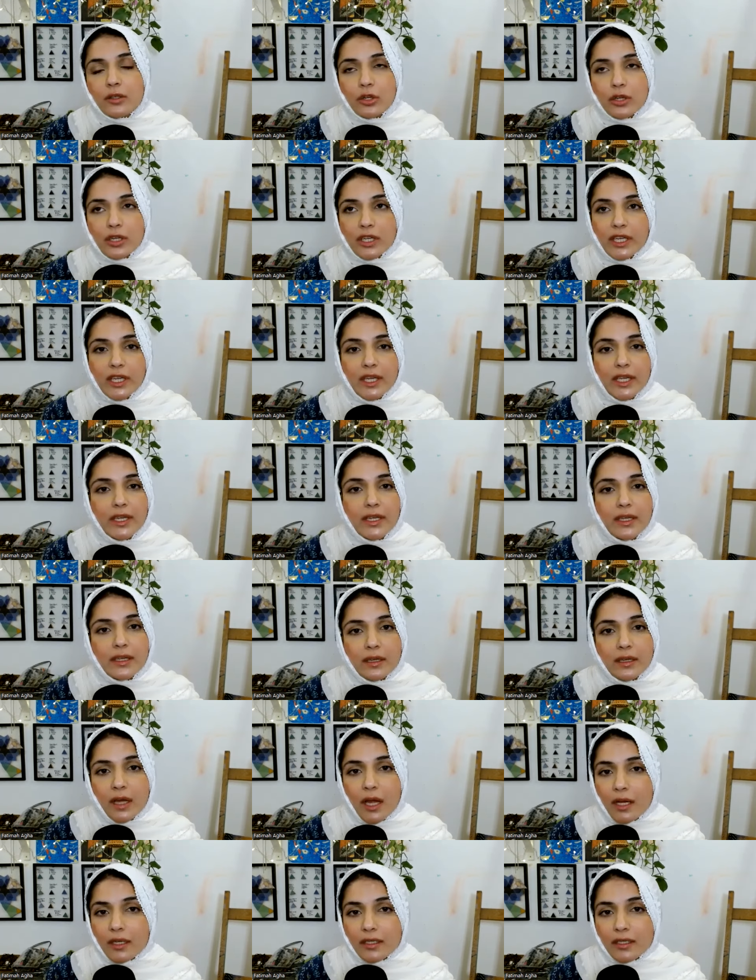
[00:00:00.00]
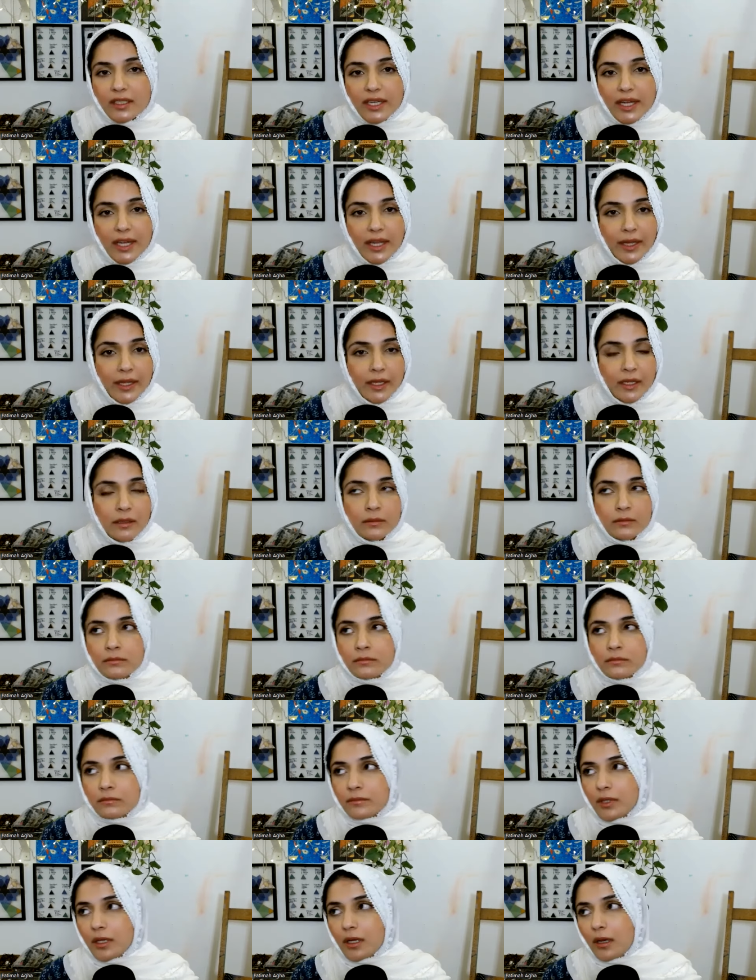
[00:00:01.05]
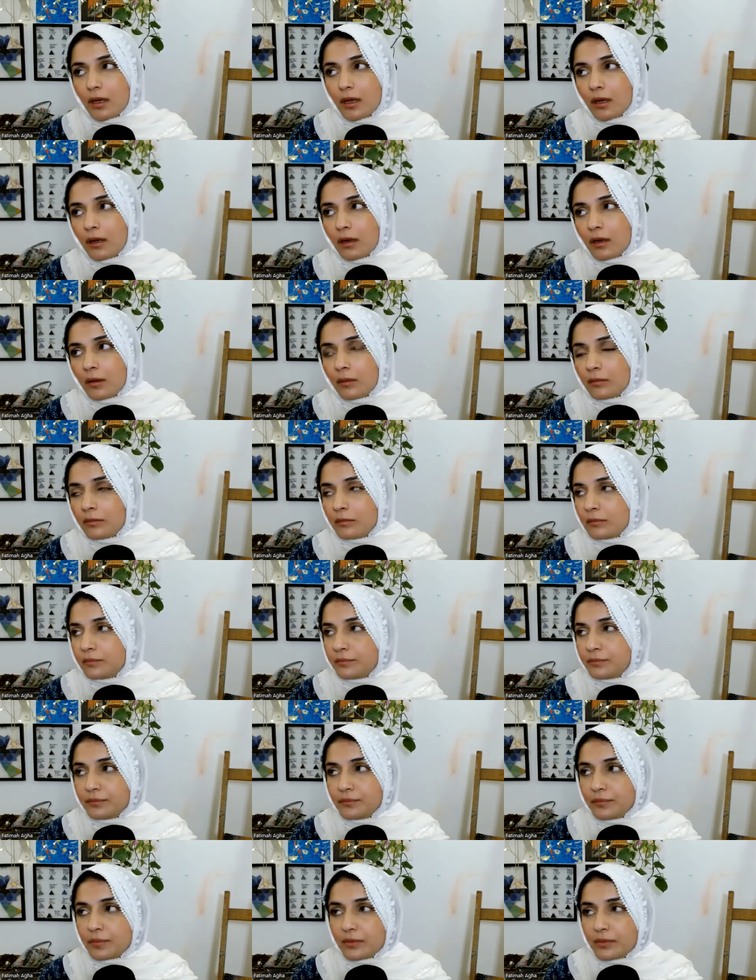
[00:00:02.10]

cooking, hunting, um,